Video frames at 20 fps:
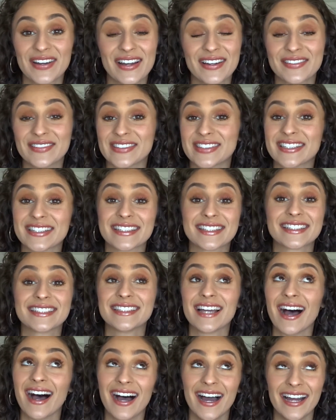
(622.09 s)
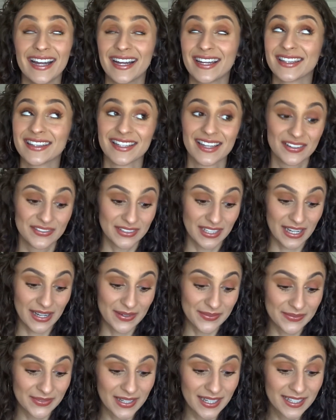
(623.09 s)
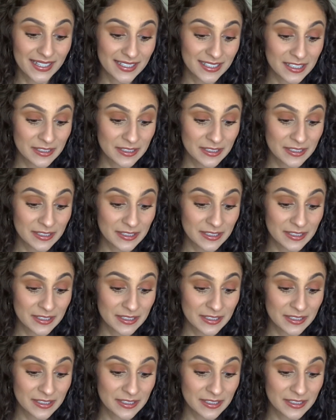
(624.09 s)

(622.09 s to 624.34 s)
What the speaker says: I would just die. I love them.